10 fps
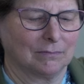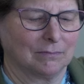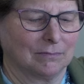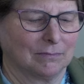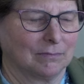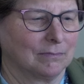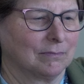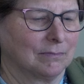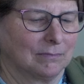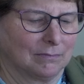
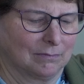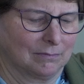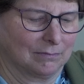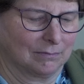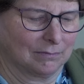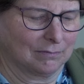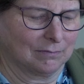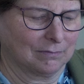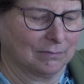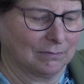
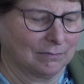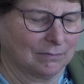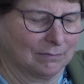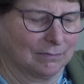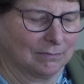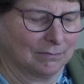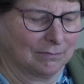This person isn't speaking.